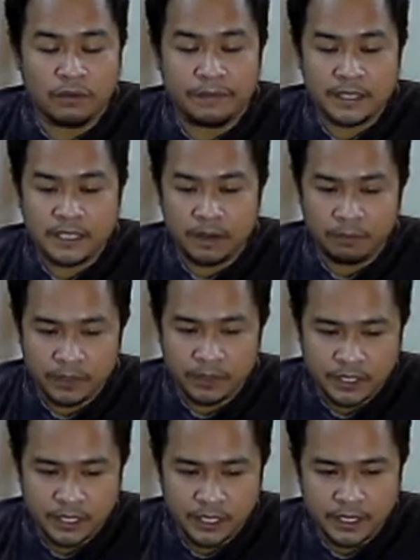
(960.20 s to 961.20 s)
of a
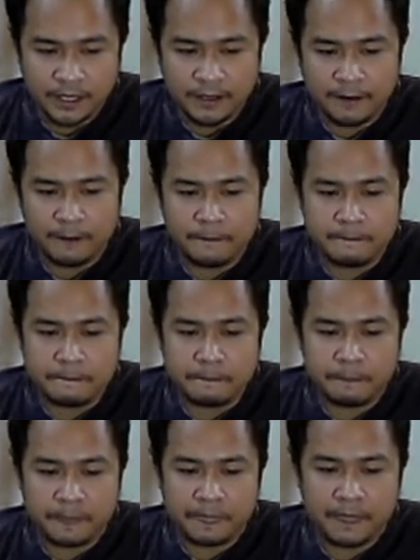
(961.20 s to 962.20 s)
temperature.
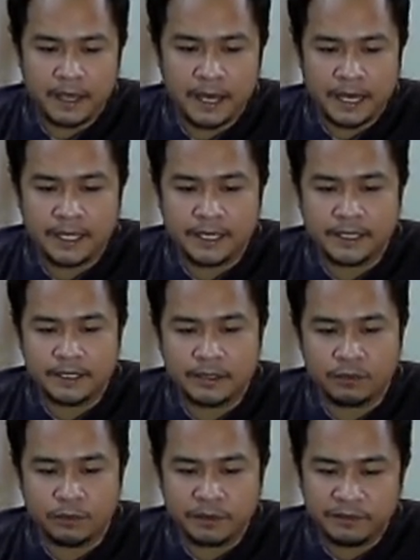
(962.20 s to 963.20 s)
The ice
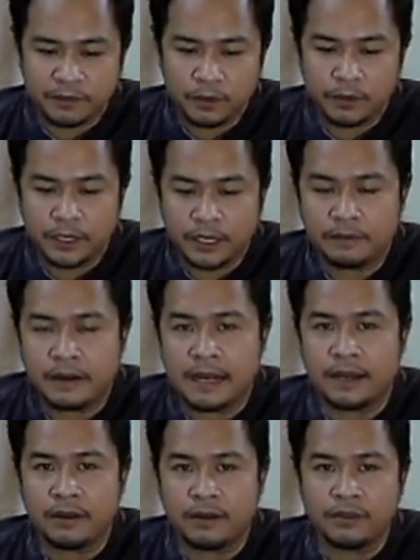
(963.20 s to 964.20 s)
would be floating
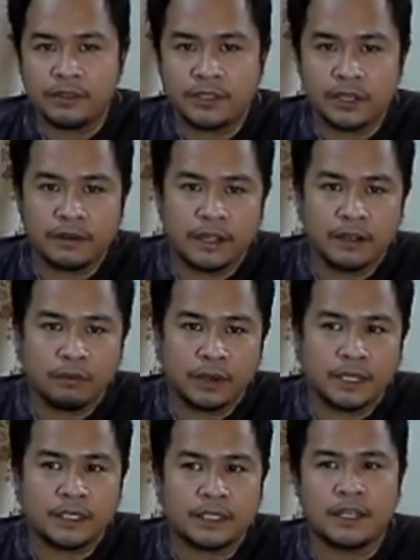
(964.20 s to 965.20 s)
around during
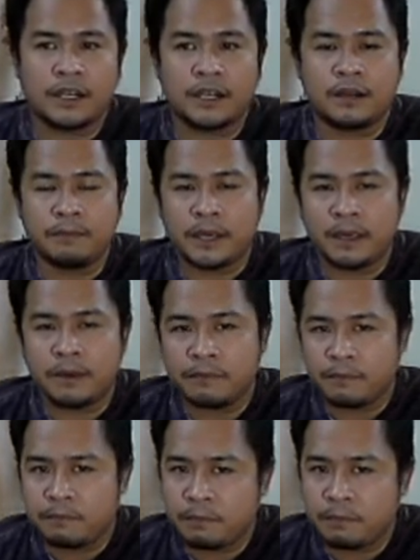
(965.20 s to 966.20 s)
winter,
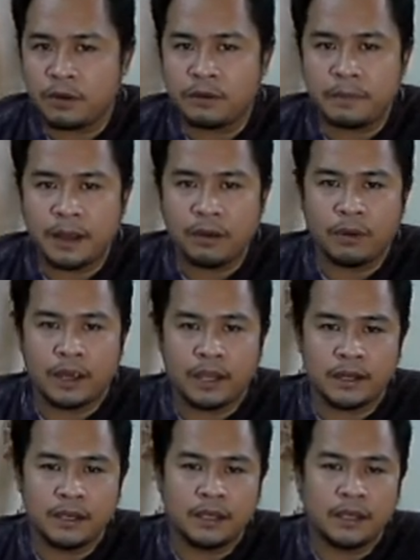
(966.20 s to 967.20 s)
being blown by
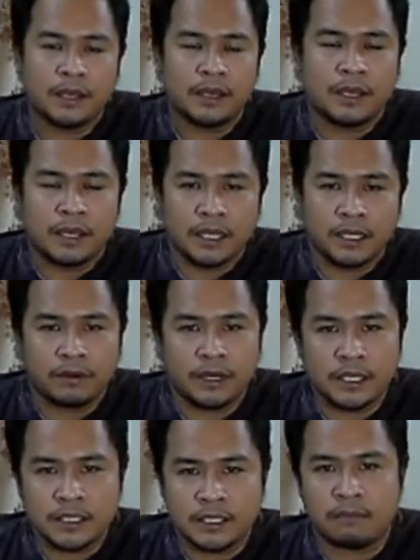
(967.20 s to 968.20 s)
wind, and
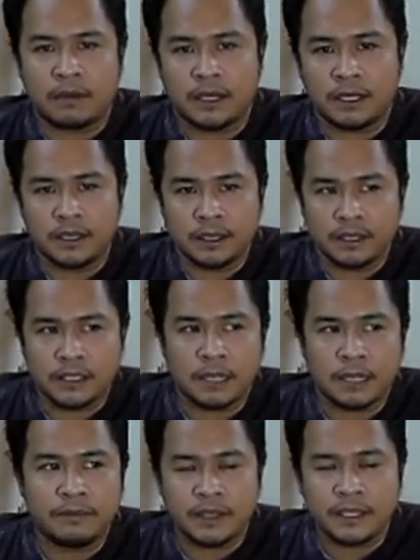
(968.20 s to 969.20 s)
during summer,
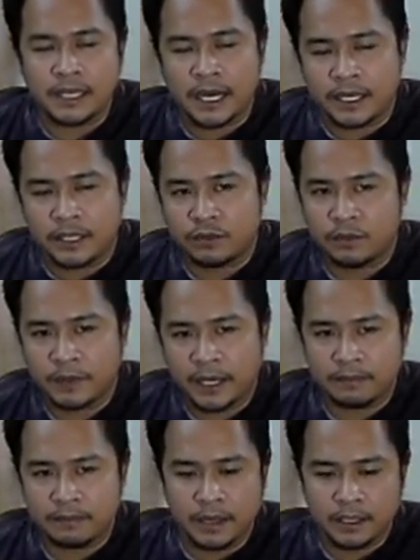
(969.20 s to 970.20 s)
some of these ice will
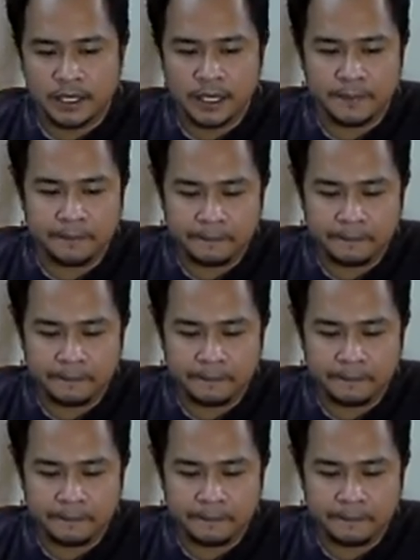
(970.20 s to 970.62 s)
get melted.